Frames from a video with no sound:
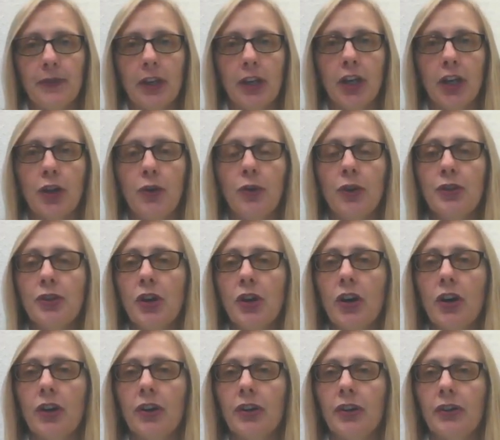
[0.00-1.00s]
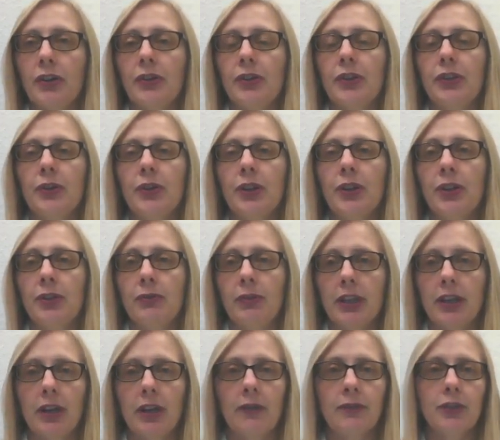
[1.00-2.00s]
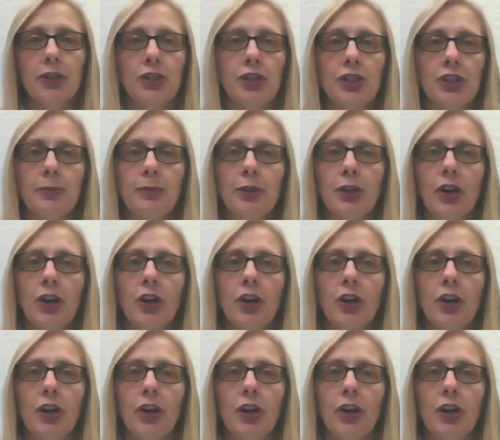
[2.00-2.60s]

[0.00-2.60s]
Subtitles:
According to Article 33 of the GDPR,